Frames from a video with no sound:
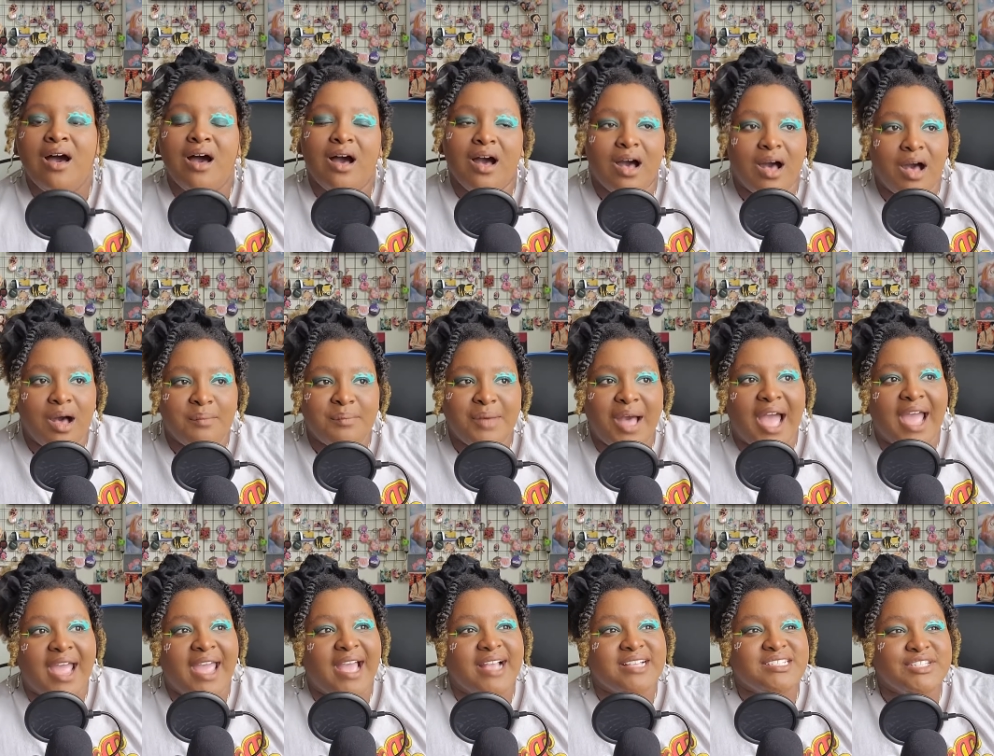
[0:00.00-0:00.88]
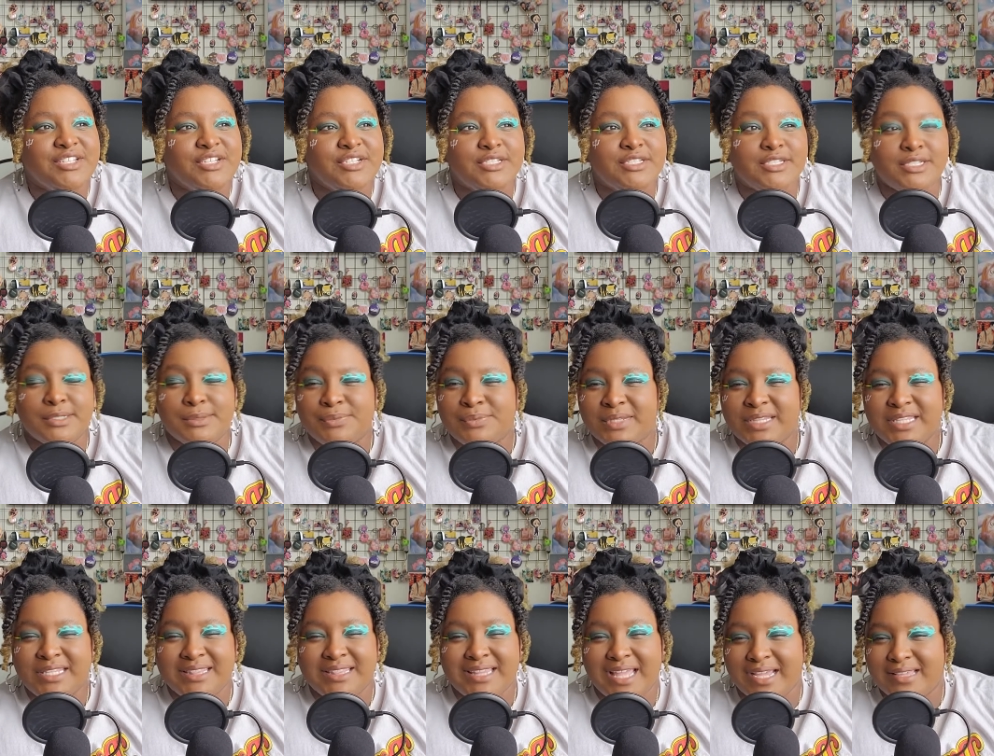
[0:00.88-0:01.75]
I actually did
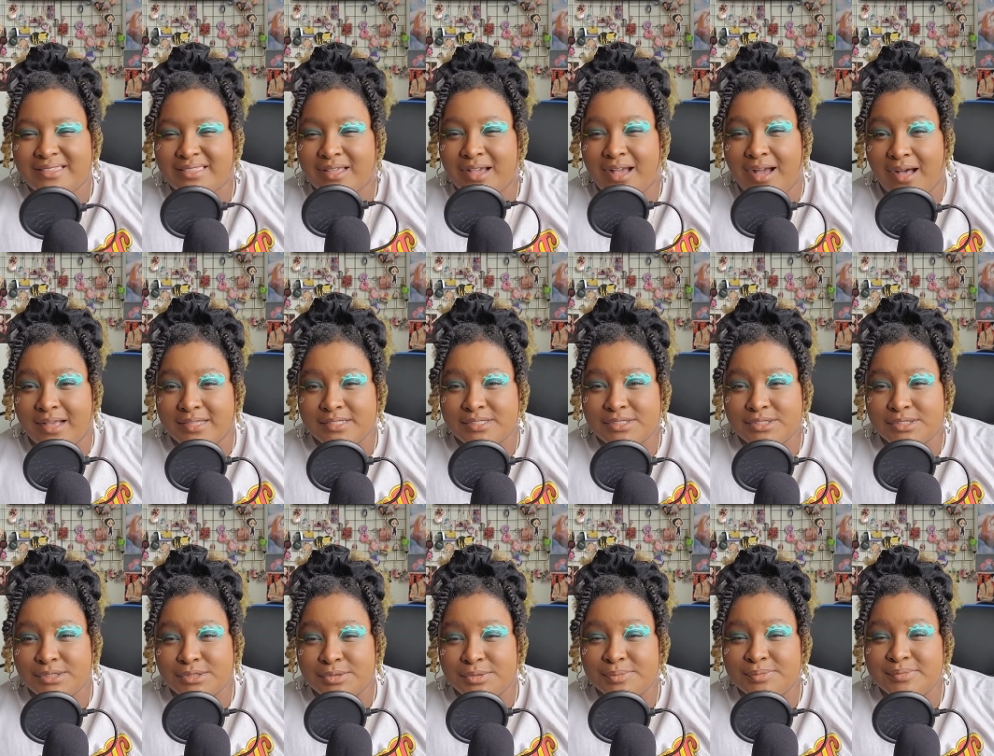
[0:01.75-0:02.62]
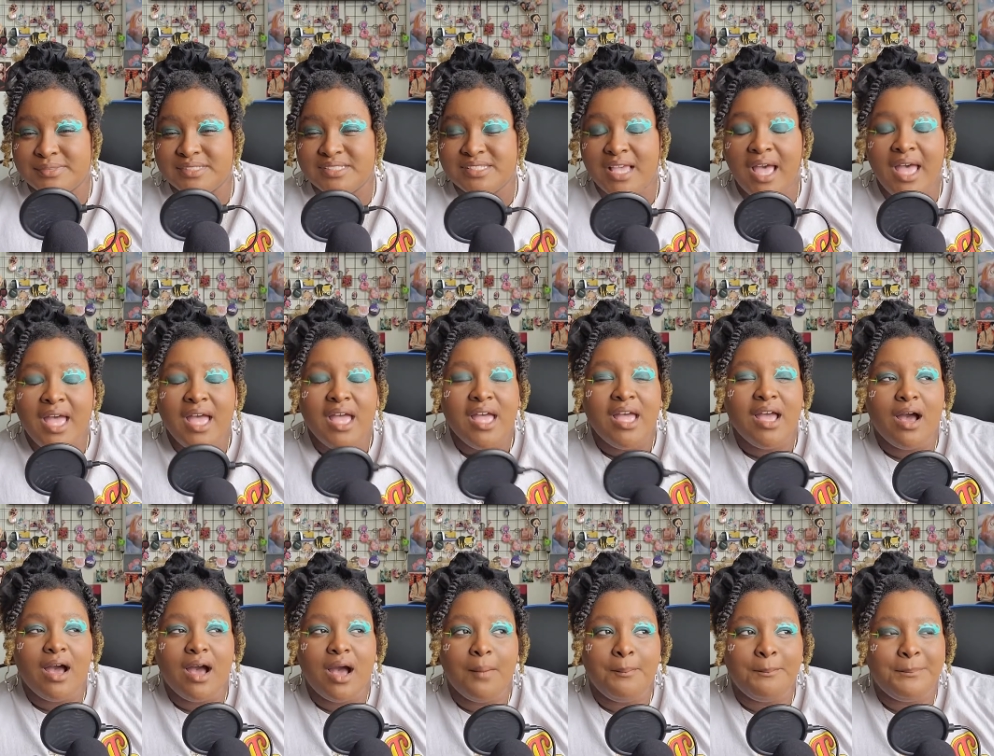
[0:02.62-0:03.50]
really like the costumes,
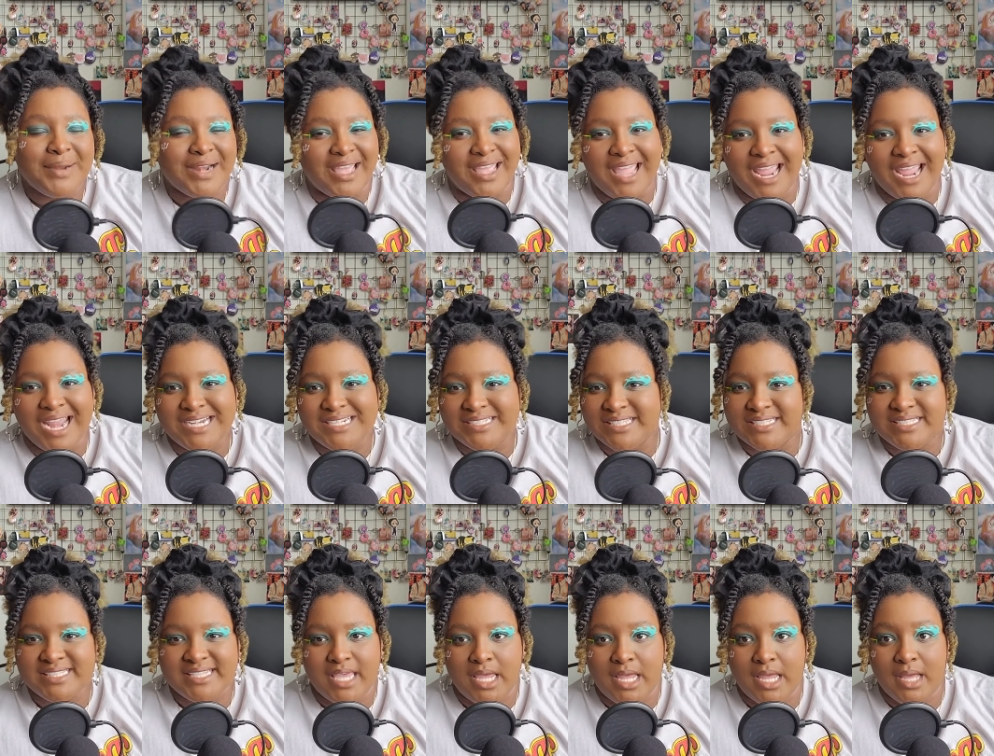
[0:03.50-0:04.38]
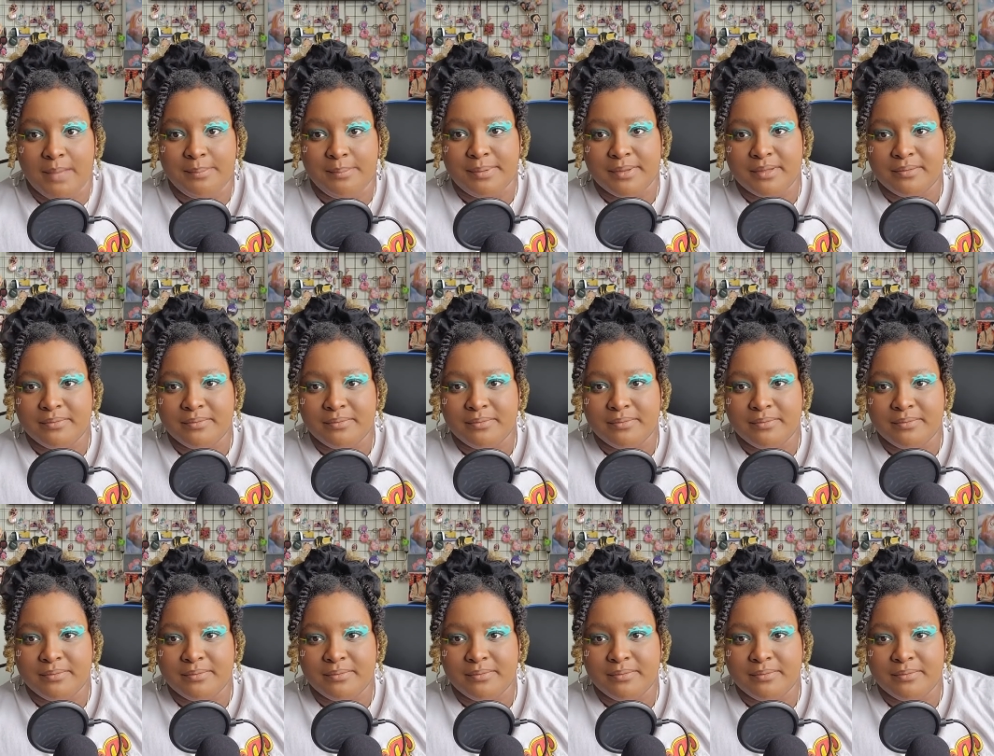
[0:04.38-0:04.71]
but I hated this camp.